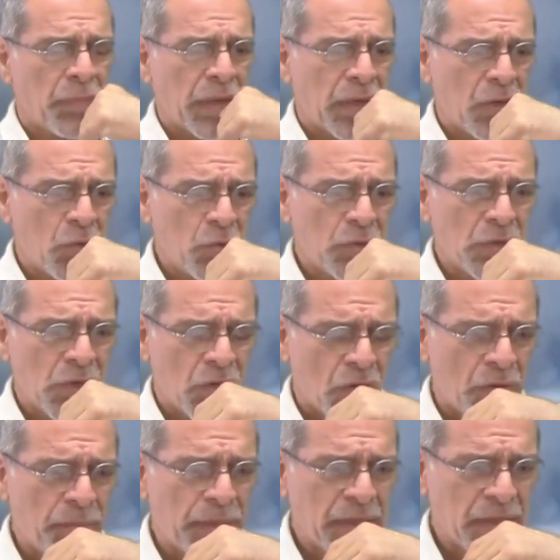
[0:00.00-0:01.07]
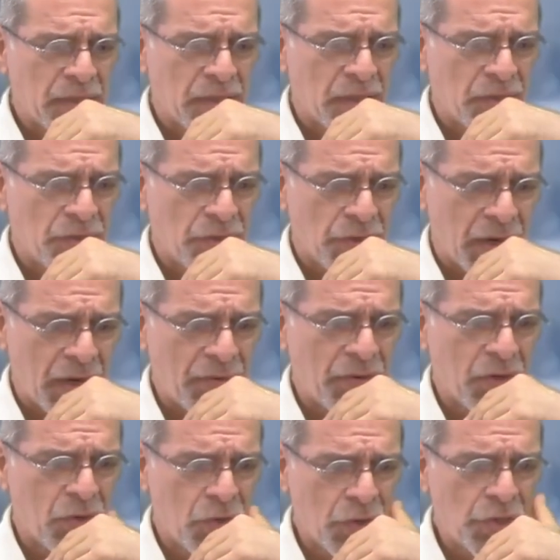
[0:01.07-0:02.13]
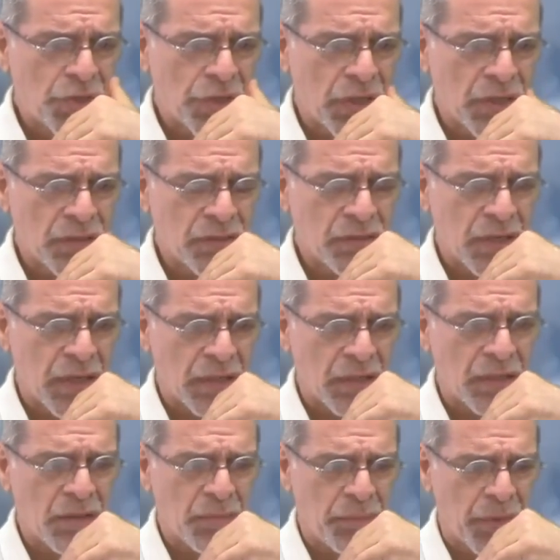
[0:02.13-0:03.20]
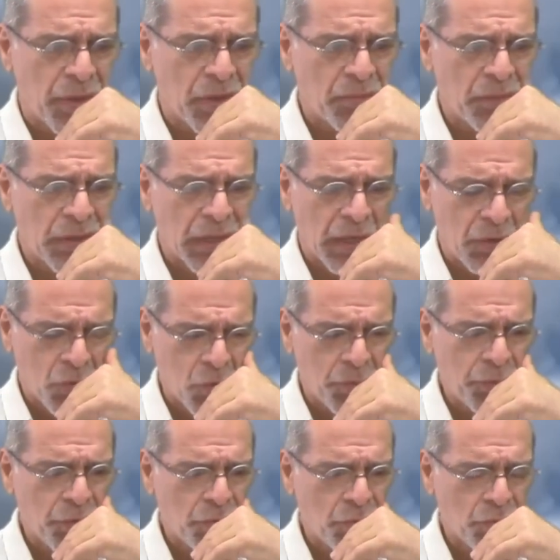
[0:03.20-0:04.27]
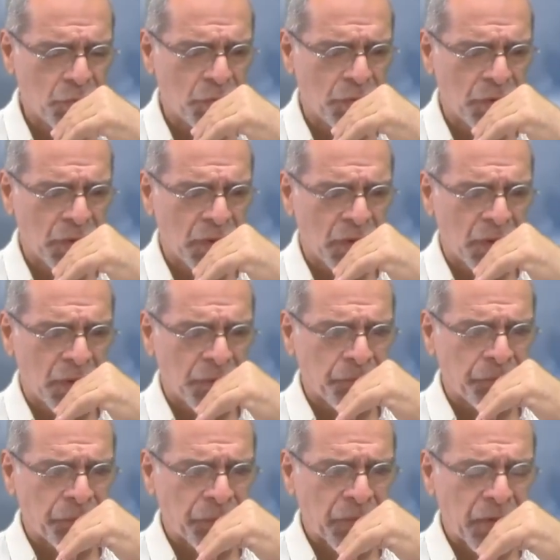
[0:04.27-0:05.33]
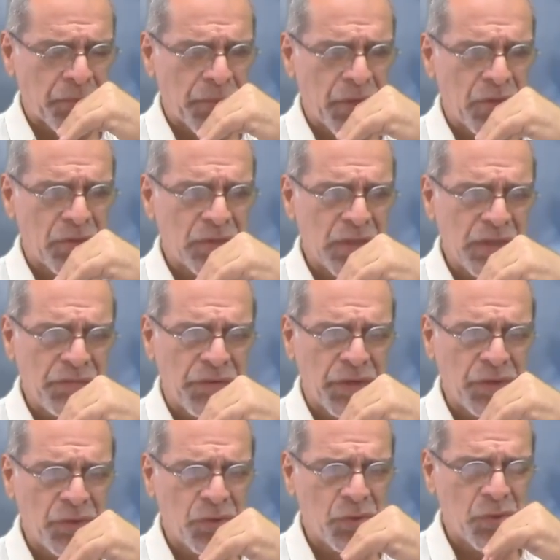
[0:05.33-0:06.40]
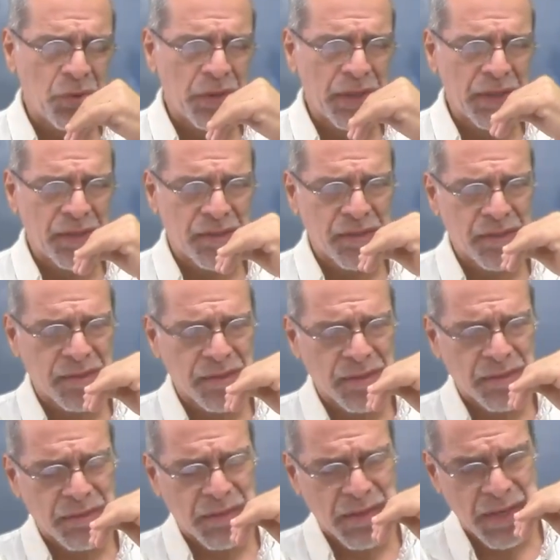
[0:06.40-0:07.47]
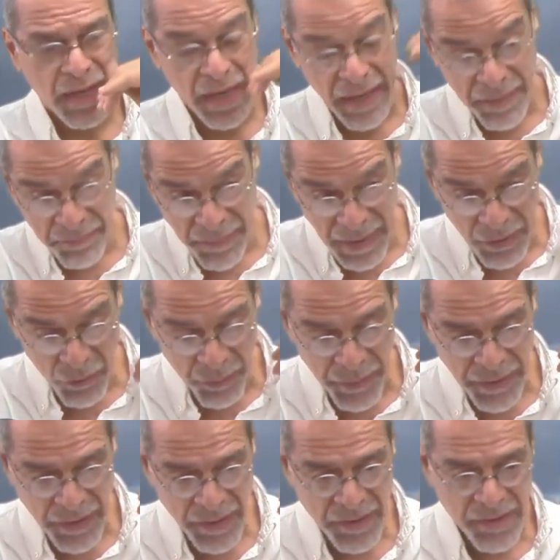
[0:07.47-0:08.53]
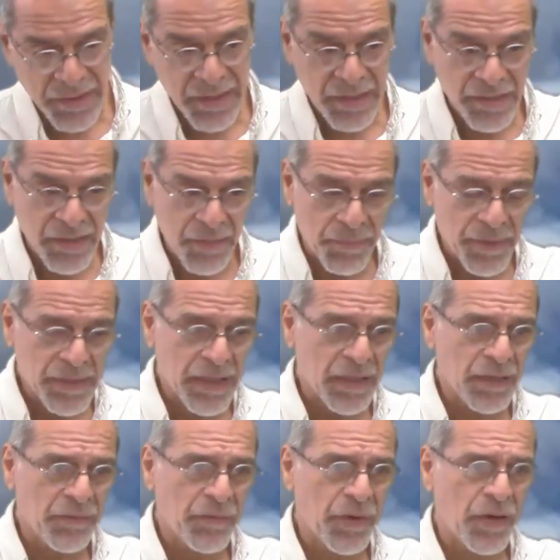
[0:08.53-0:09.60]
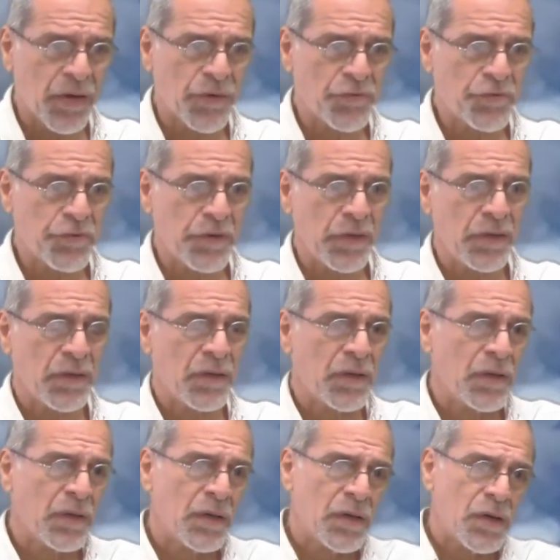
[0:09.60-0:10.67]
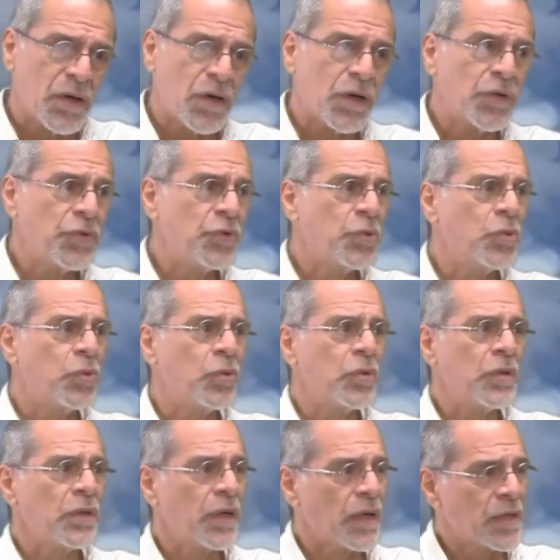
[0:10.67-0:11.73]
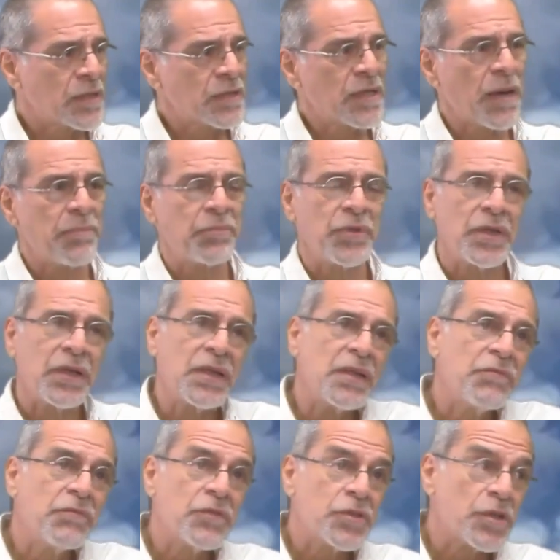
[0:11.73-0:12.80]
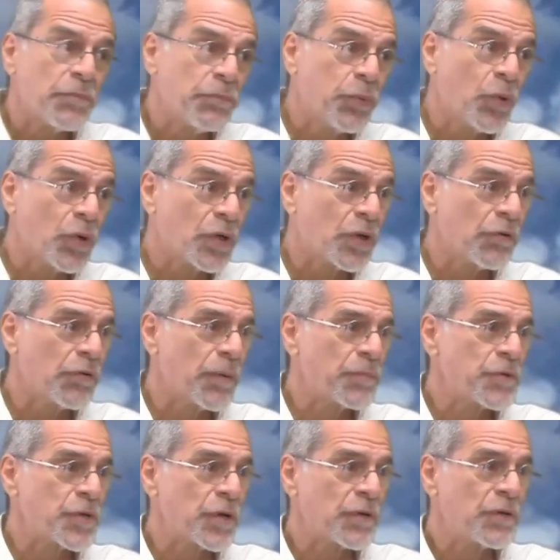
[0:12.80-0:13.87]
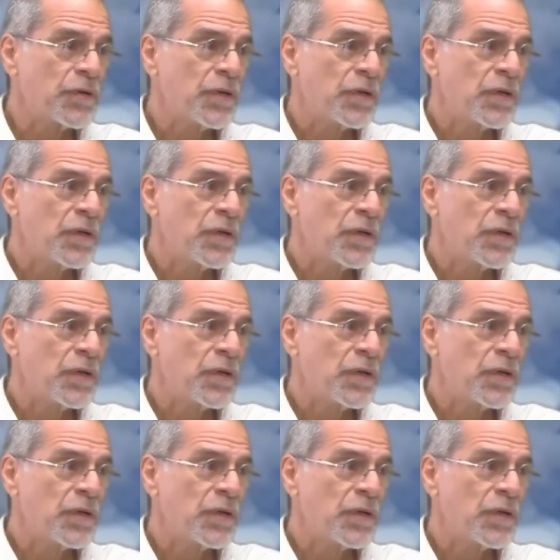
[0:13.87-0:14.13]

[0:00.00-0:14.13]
The closing comment is that you have a good chance to get into Parliament. I hope you do. Because even though it's in my opinion, 60% of the country condone, accept, and even support corruption,